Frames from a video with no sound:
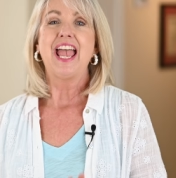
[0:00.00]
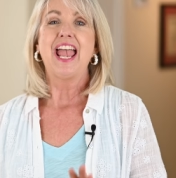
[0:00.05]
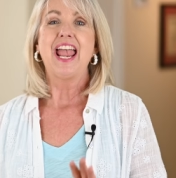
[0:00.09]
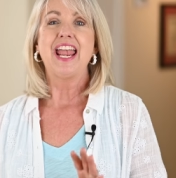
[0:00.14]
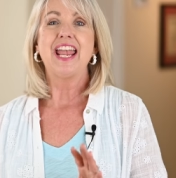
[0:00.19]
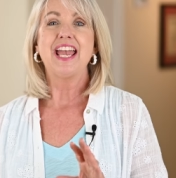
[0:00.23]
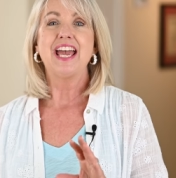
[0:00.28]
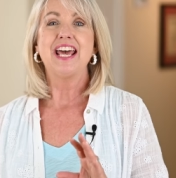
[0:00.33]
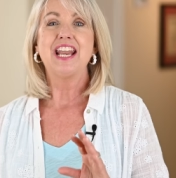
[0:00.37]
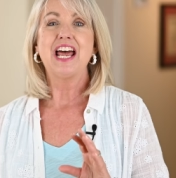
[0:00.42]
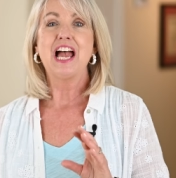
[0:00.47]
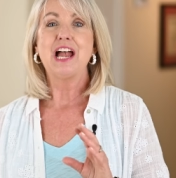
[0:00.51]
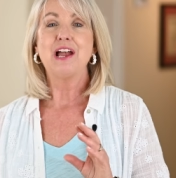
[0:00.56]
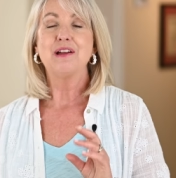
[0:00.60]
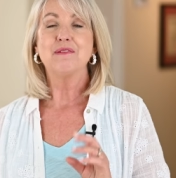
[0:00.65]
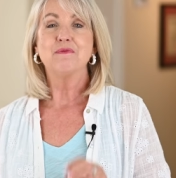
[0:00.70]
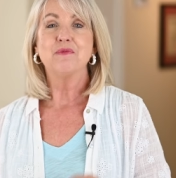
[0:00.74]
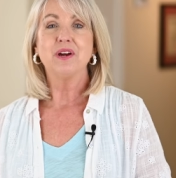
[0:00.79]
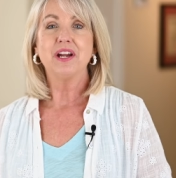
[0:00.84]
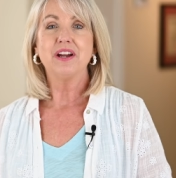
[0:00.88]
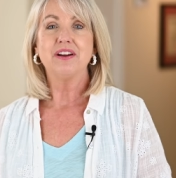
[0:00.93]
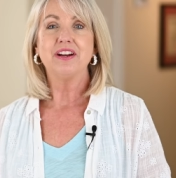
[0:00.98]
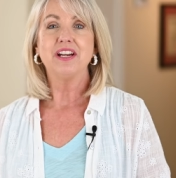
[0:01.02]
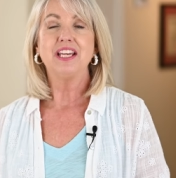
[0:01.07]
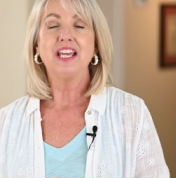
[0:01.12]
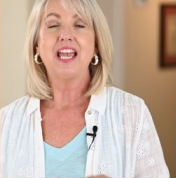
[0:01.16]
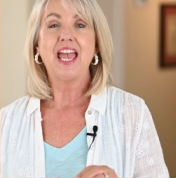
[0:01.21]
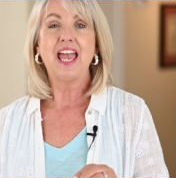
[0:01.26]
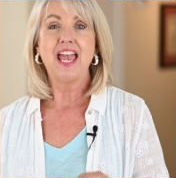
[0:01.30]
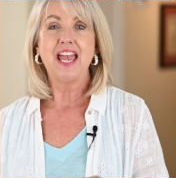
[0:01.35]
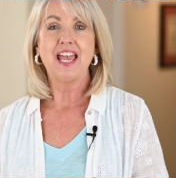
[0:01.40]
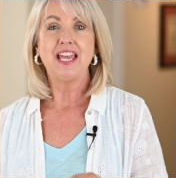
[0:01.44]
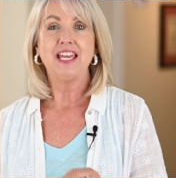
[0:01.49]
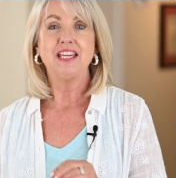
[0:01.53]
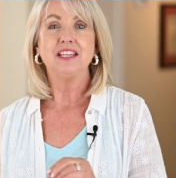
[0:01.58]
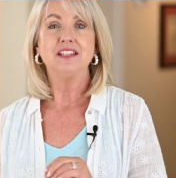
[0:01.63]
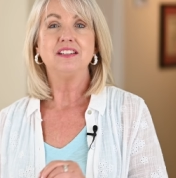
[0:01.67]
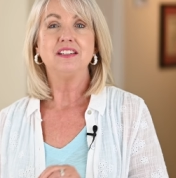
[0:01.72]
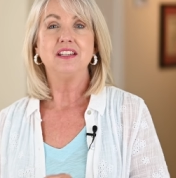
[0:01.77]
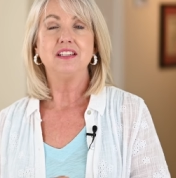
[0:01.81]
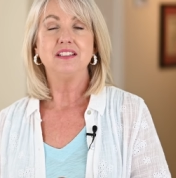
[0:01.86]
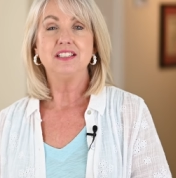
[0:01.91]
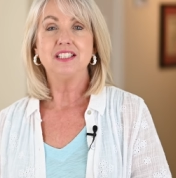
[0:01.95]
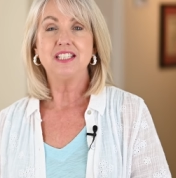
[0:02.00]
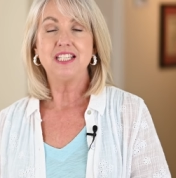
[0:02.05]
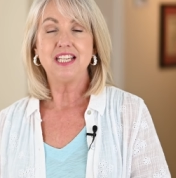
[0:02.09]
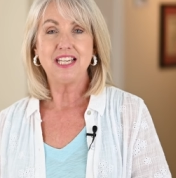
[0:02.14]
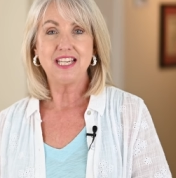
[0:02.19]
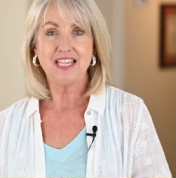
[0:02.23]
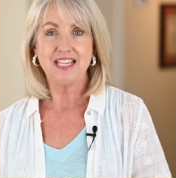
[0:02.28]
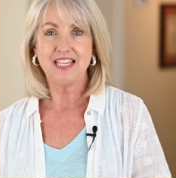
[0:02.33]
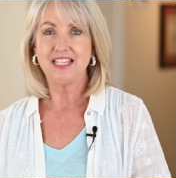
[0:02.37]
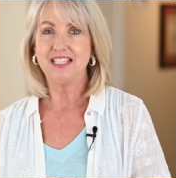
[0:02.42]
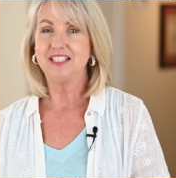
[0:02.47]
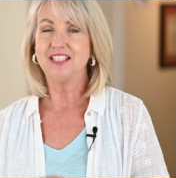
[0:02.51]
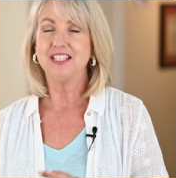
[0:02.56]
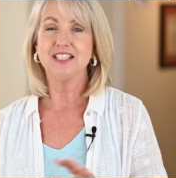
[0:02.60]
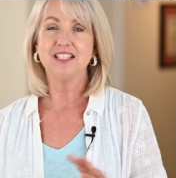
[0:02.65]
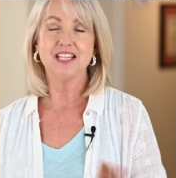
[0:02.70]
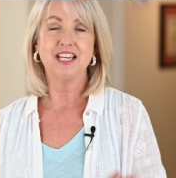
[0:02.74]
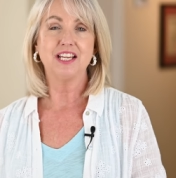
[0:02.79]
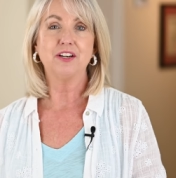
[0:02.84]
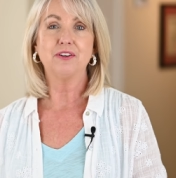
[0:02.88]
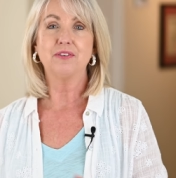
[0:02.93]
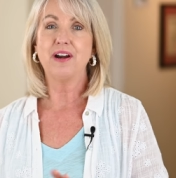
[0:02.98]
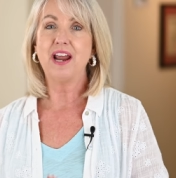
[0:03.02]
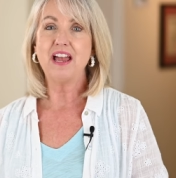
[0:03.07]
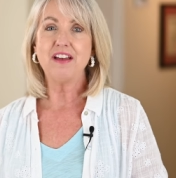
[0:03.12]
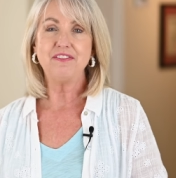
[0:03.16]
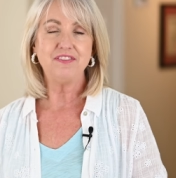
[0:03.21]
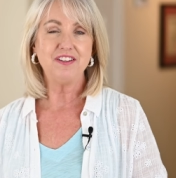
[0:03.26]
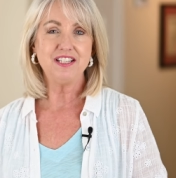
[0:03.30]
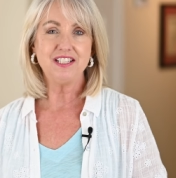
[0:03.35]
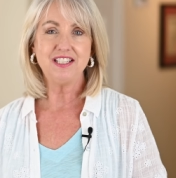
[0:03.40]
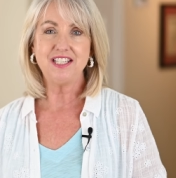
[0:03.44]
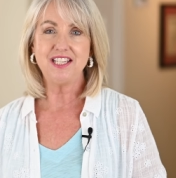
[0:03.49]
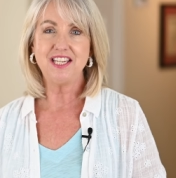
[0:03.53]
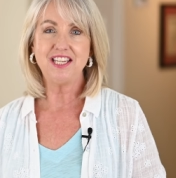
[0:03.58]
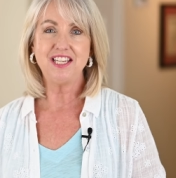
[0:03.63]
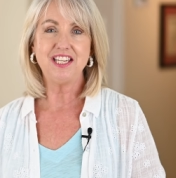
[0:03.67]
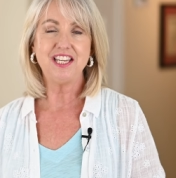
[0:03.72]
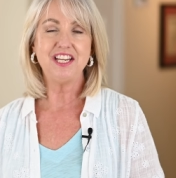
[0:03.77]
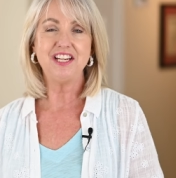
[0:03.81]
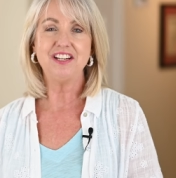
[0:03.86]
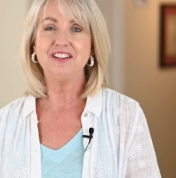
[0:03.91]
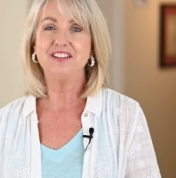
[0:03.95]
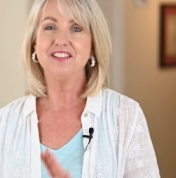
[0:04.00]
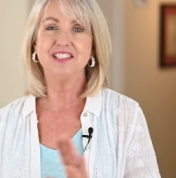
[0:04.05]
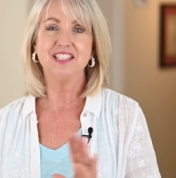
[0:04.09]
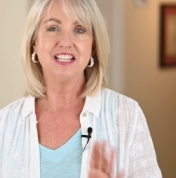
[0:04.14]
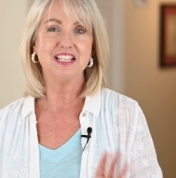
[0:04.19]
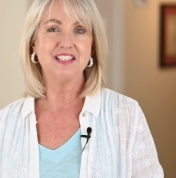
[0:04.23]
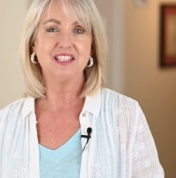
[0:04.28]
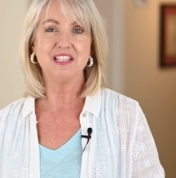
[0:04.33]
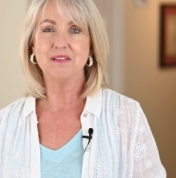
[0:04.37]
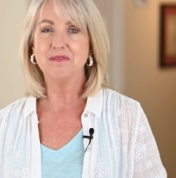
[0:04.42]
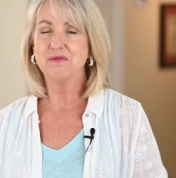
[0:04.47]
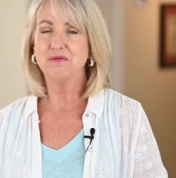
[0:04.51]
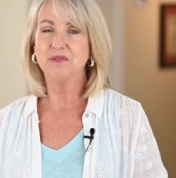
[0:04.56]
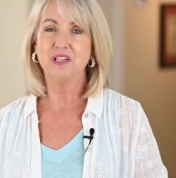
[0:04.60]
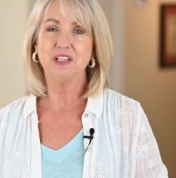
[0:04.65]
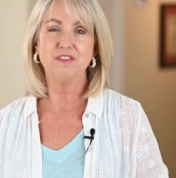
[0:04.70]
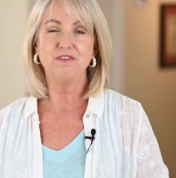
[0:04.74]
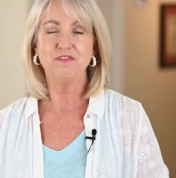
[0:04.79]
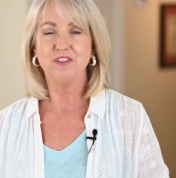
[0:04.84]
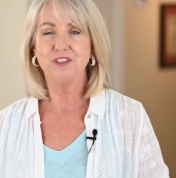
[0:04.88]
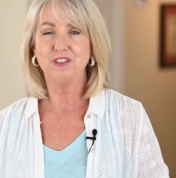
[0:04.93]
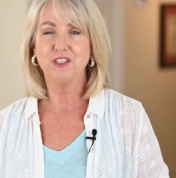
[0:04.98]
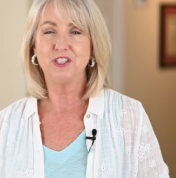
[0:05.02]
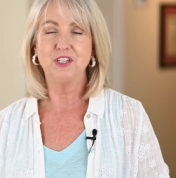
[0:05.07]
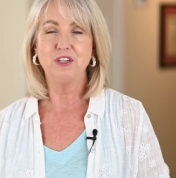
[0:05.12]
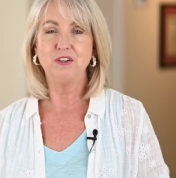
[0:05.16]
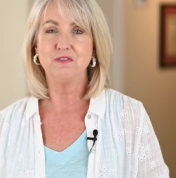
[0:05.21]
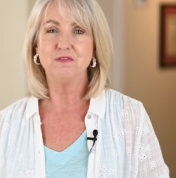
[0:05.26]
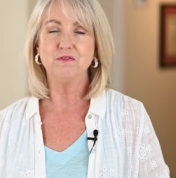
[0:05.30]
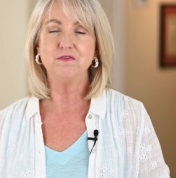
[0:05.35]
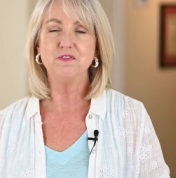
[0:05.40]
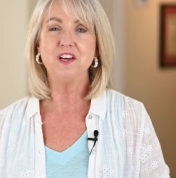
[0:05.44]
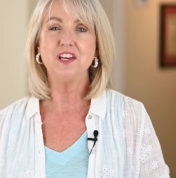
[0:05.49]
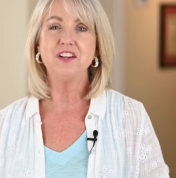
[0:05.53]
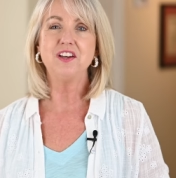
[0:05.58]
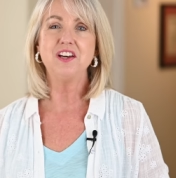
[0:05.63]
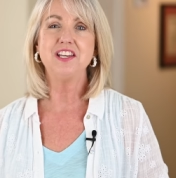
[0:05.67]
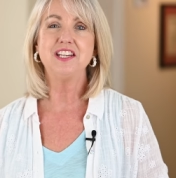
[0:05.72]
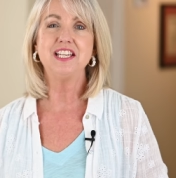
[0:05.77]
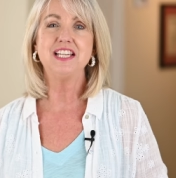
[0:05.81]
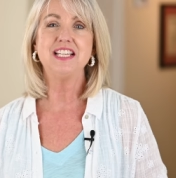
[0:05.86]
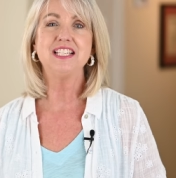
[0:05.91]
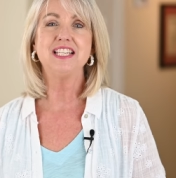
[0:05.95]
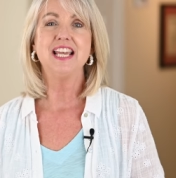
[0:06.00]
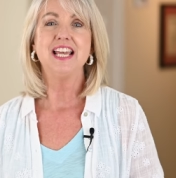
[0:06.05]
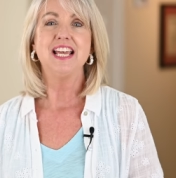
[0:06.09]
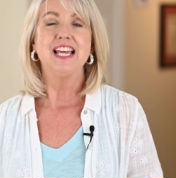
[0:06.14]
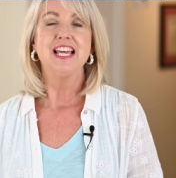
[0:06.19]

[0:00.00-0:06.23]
And I am wearing a tee, just a graphic tee here, says something really cute and fun on it.